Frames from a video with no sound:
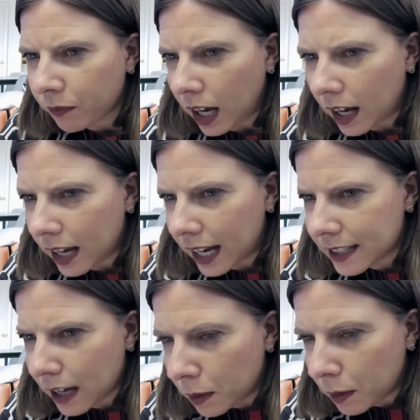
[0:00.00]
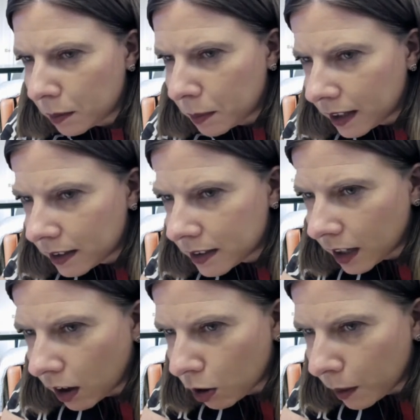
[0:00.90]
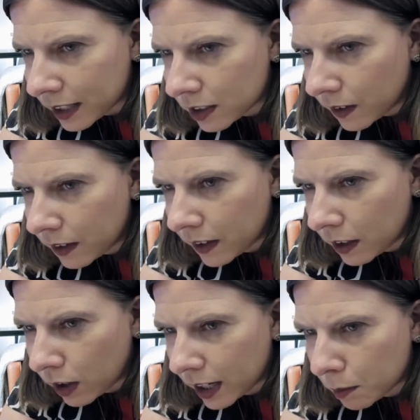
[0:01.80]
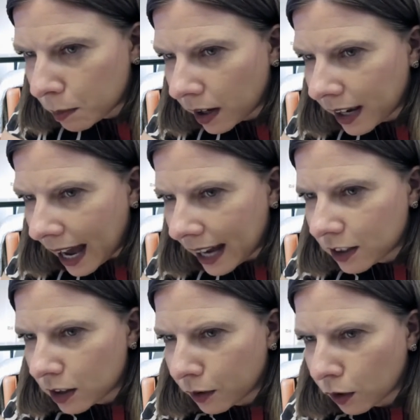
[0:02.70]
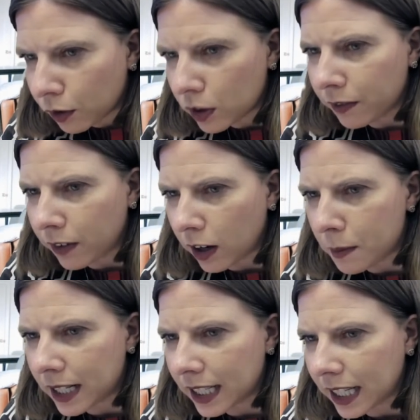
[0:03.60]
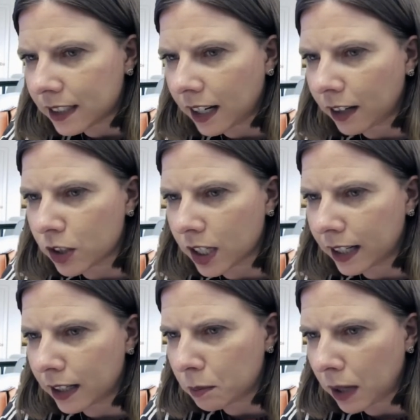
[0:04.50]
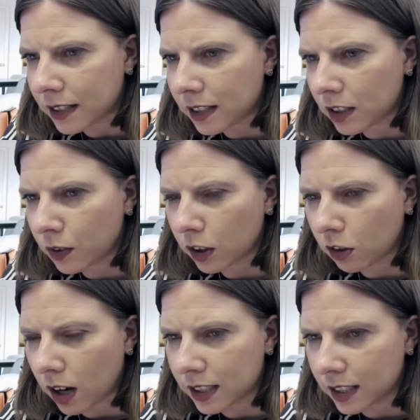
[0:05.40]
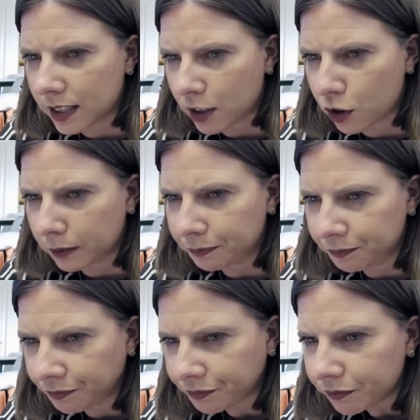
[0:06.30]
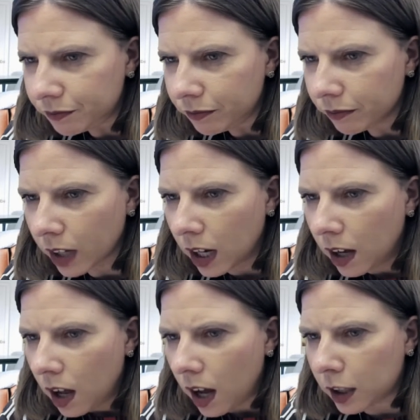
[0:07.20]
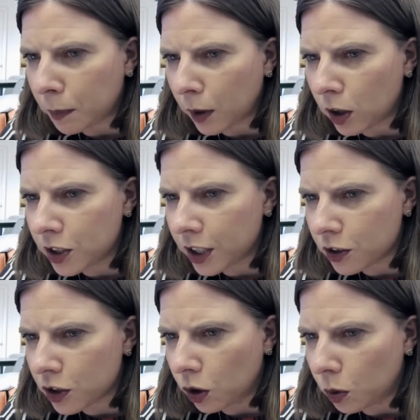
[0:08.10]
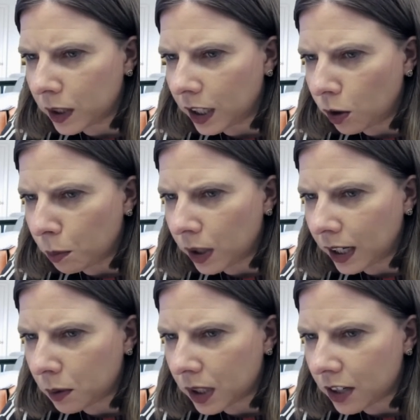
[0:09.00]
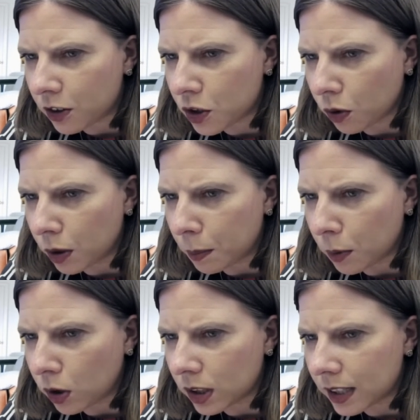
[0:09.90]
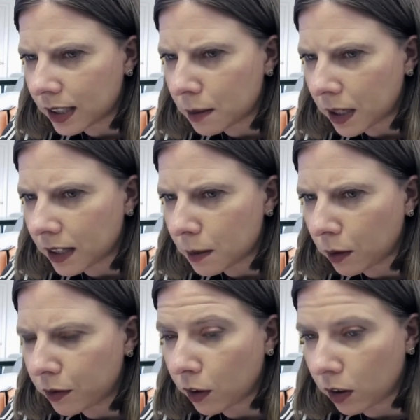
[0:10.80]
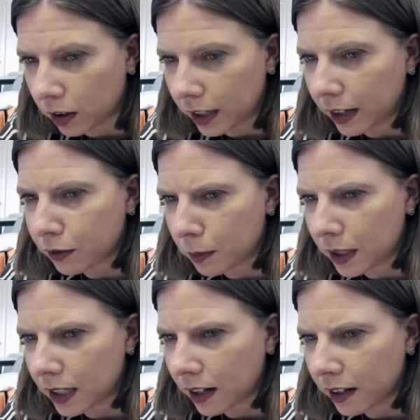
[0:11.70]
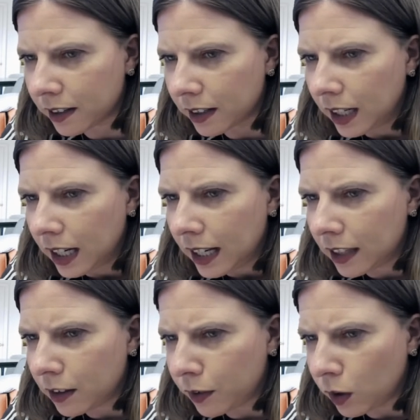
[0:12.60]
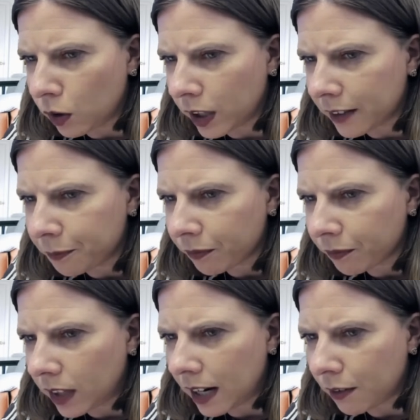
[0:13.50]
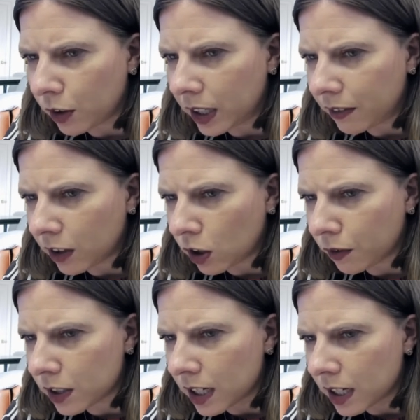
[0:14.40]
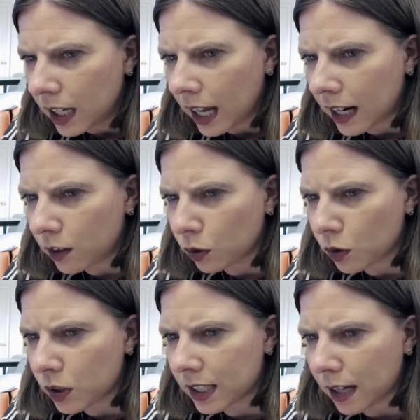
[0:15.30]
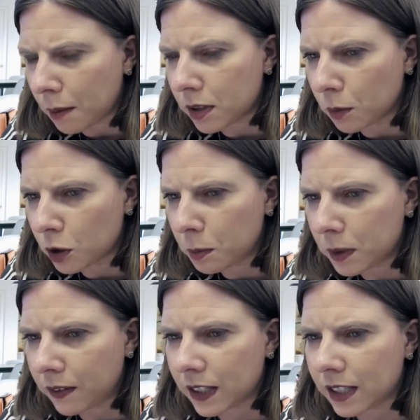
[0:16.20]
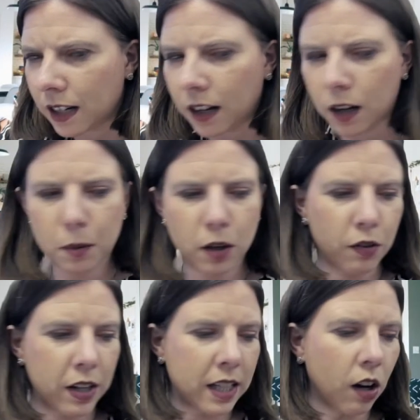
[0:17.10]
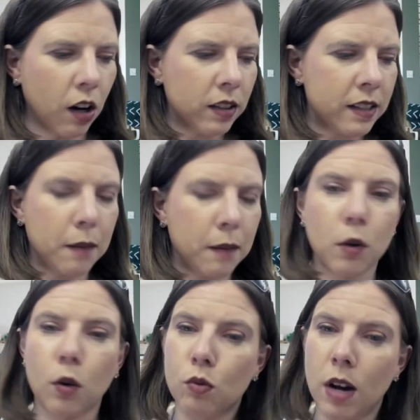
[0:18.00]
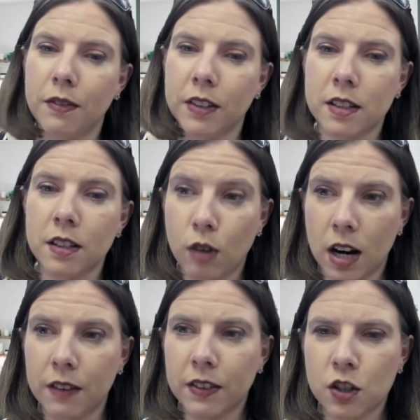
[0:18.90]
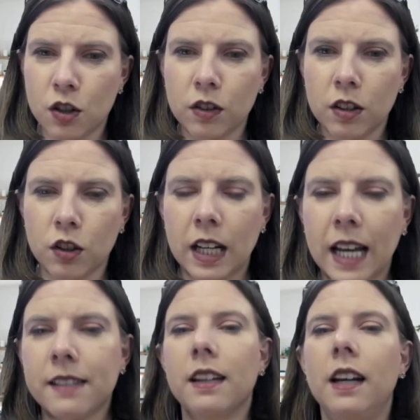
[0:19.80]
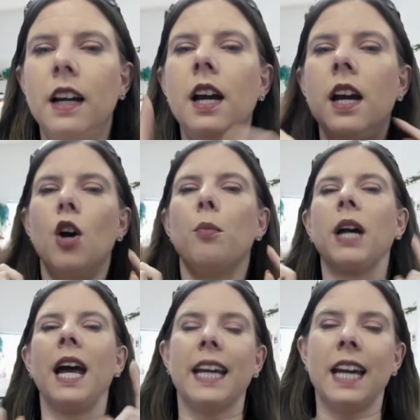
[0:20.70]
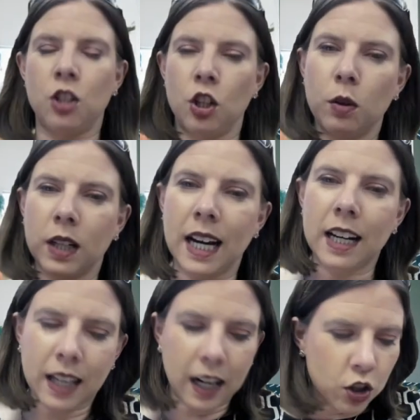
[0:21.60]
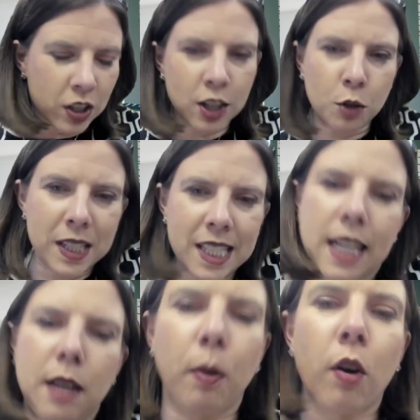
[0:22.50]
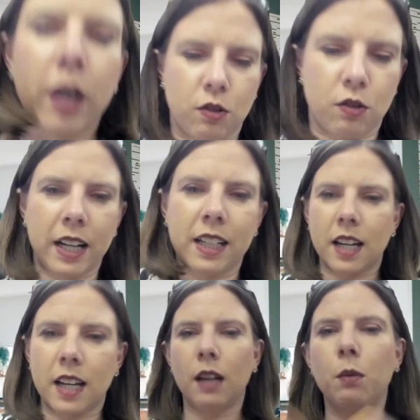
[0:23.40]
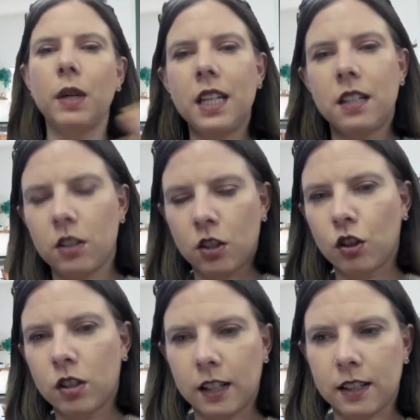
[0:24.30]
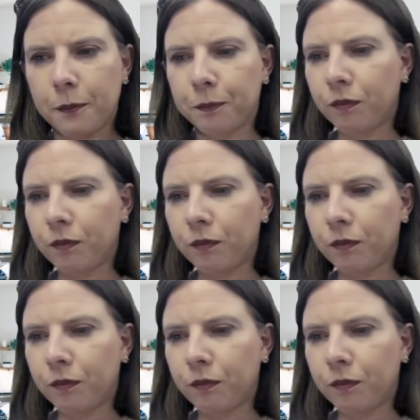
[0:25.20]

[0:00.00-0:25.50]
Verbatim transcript: Uh, example being C R O X, V V rated buy, and in the forefront environmental things like recycling plastics for their crops, et cetera. I got burned years ago when the lumber liquidator story broke in sixty minutes about for, oh yeah, formaldehyde in the flooring. They never really recovered. And I know those examples are more specifics and not a broad rating. All the same though, relevant, relevant none, nonetheless. Well, can I get you, can I, can I just get to a sticky point, right? Because I think we need to discuss this